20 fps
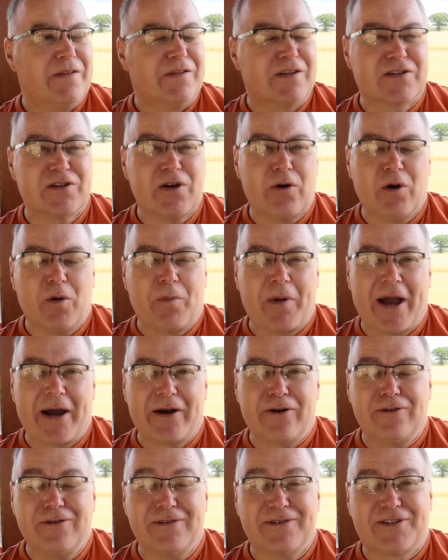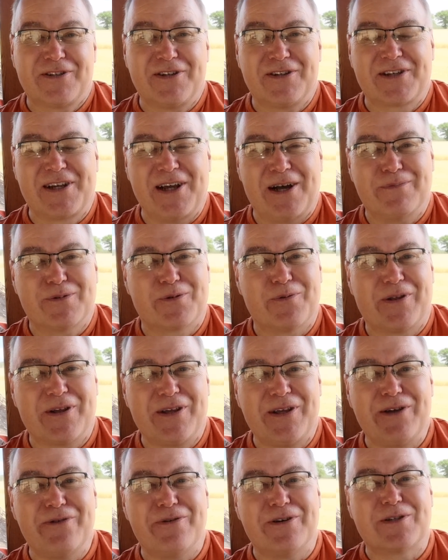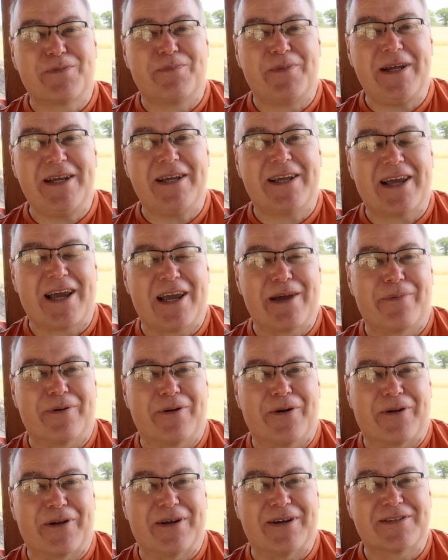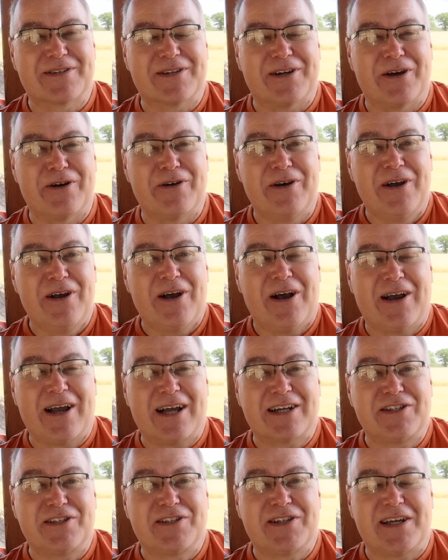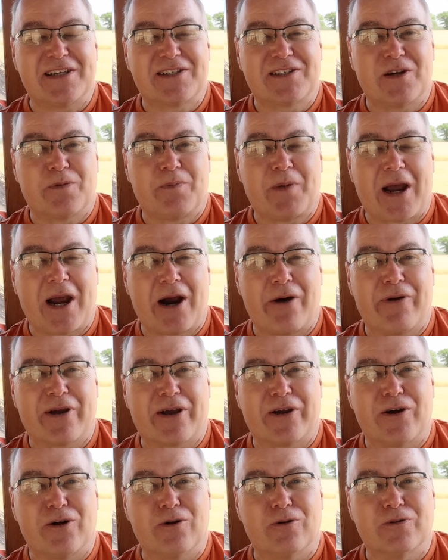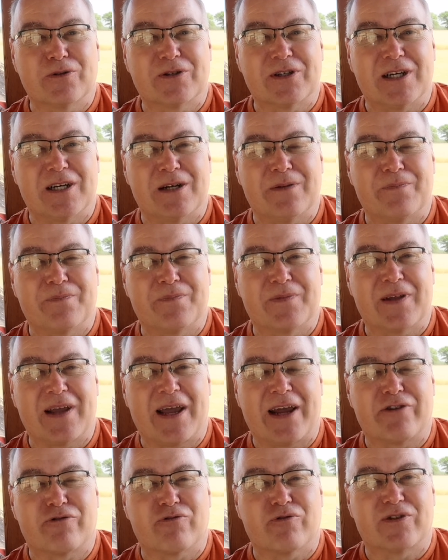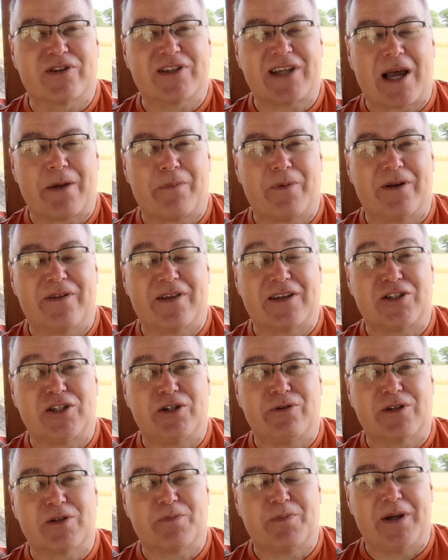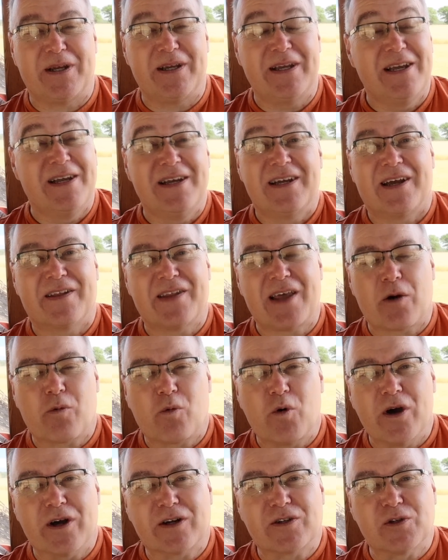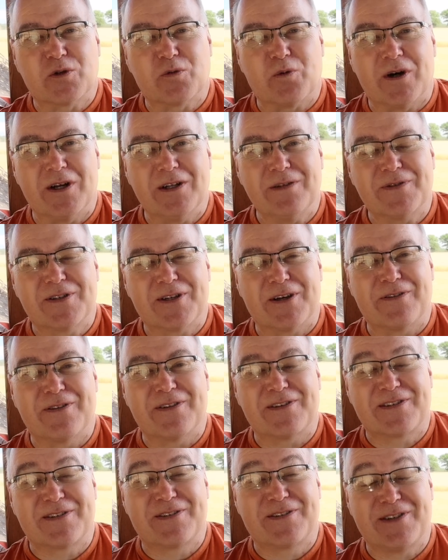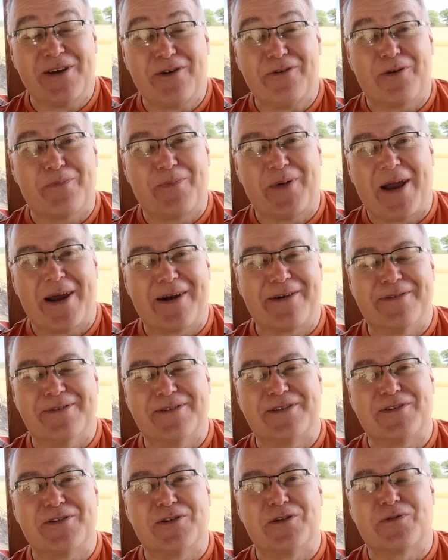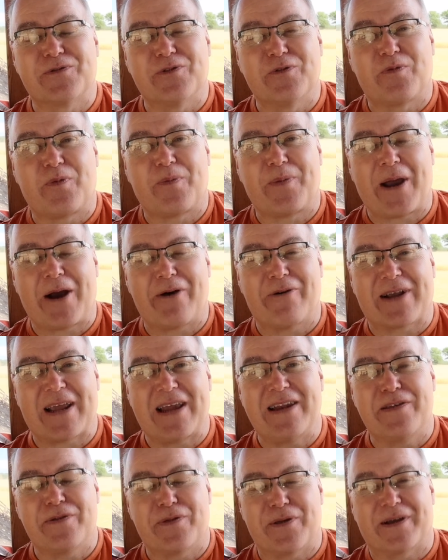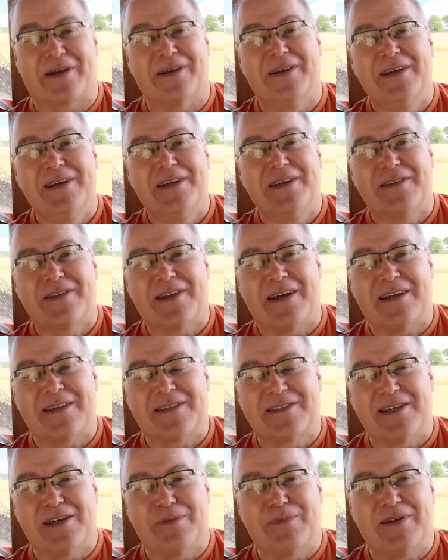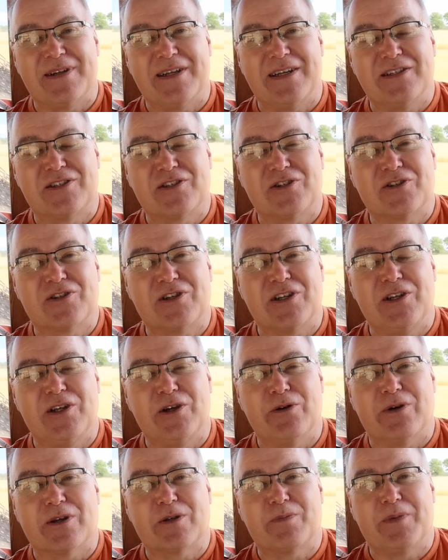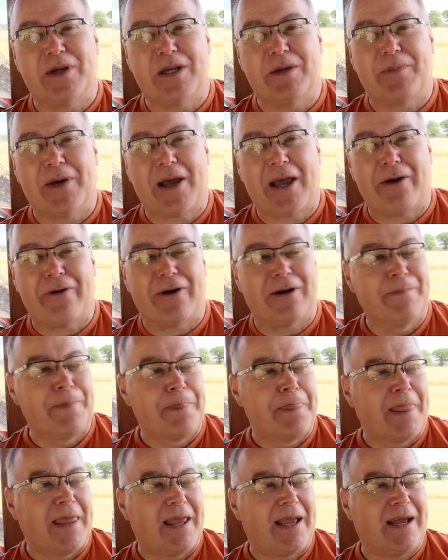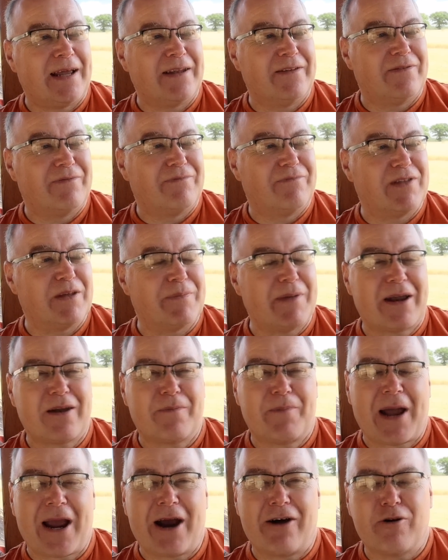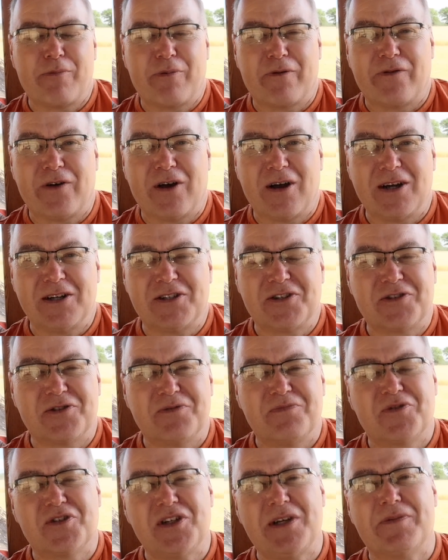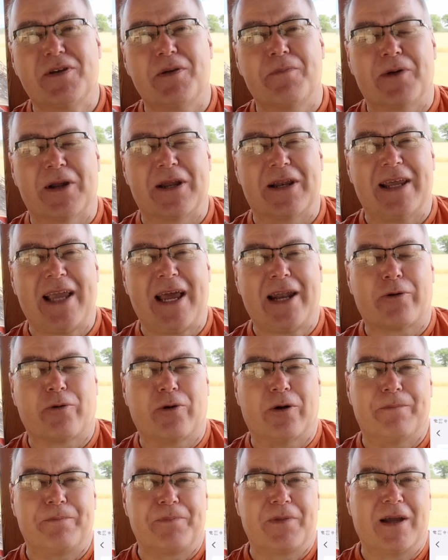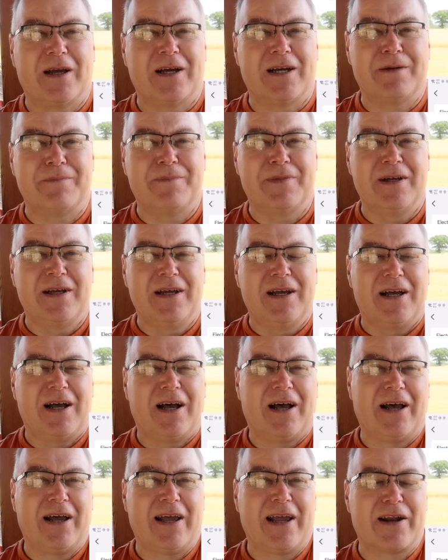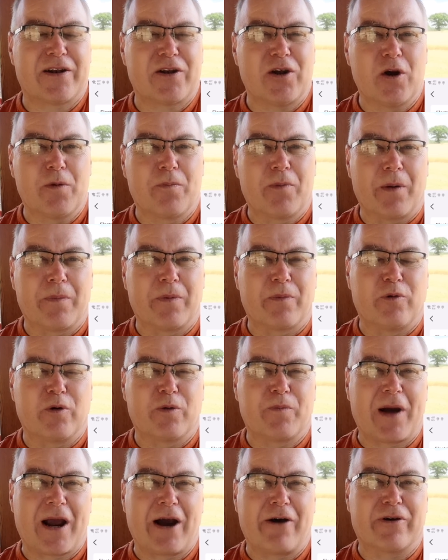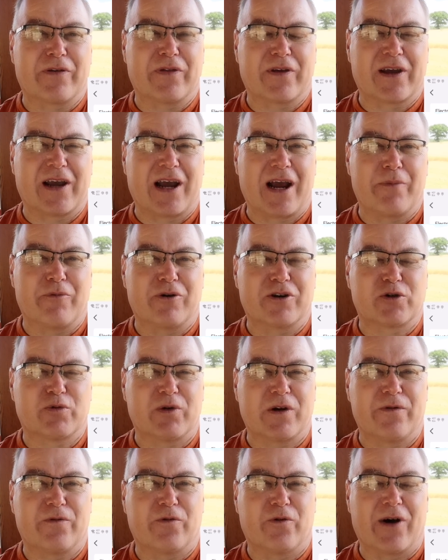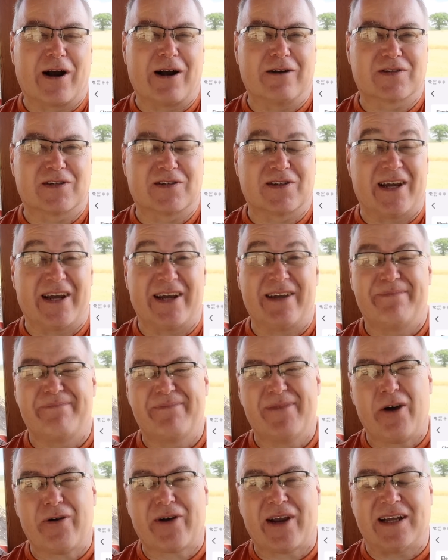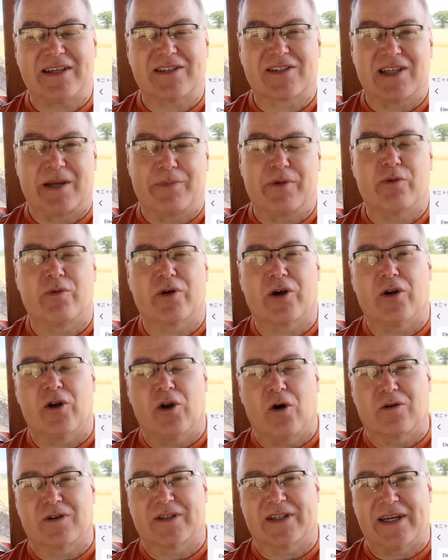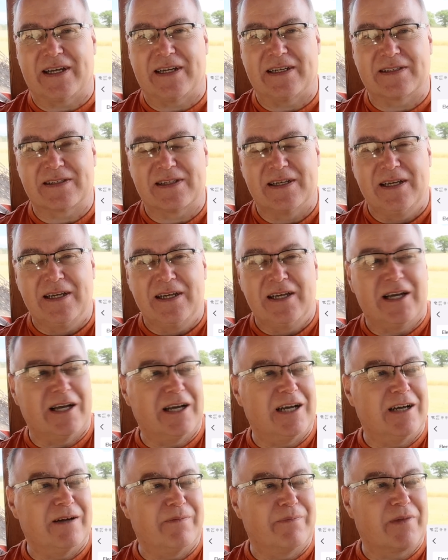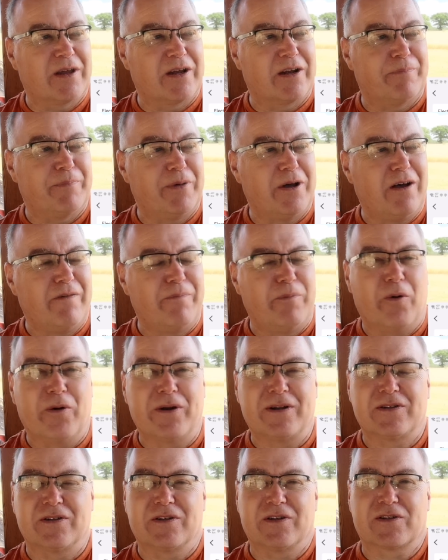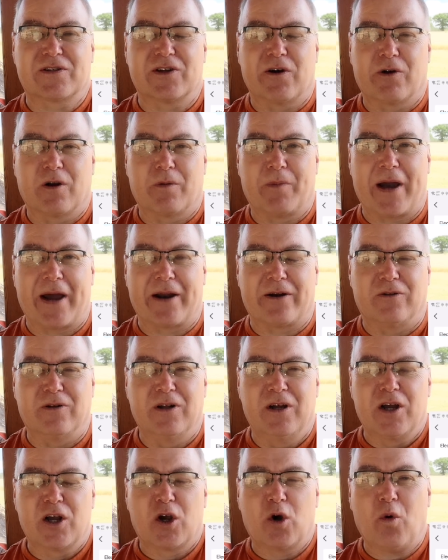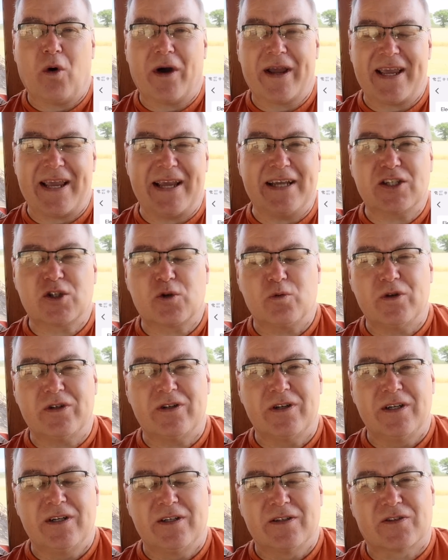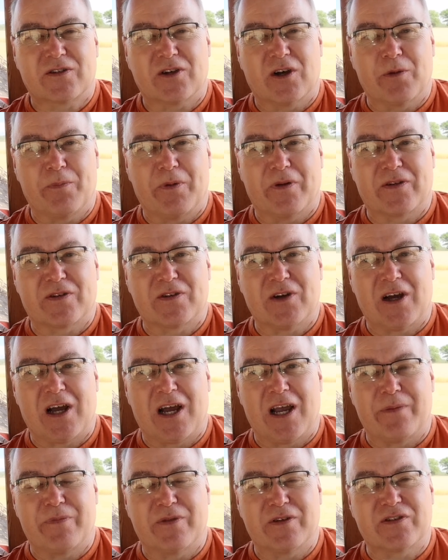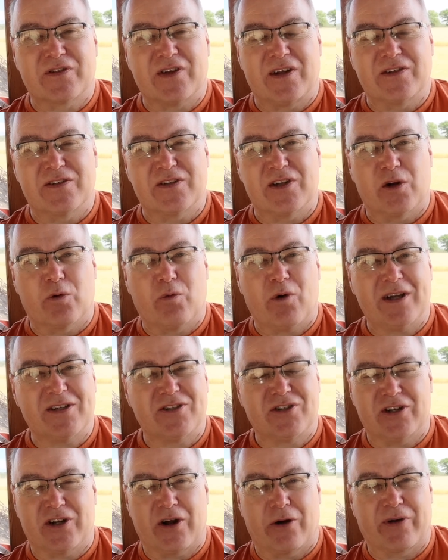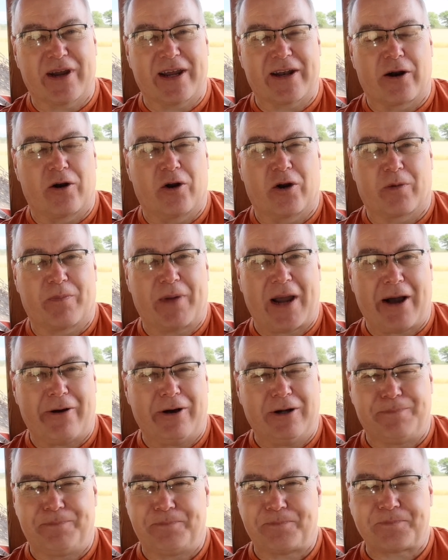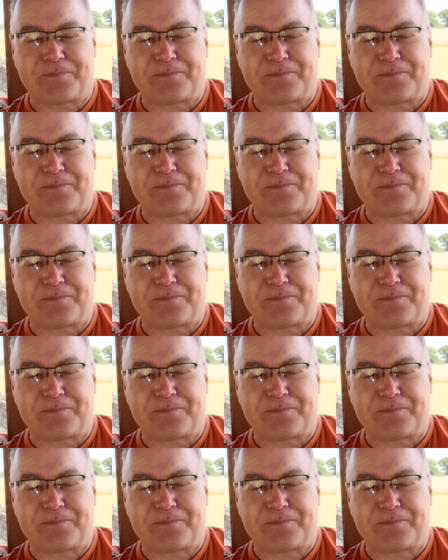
The solar panel just comes with a USB cable on it. So I actually tested powering an old Android tablet that's USB, and that worked as well. So the solar panel is useful for powering anything that needs just a USB power. And the amount of power it provides seemed completely adequate. I had no problem with powering the camera 24 hours a day. Okay, it's summer, we've got long days. But I've pointed the solar panel quite eastward. So by the time the sun's in the west, you don't get a lot of power.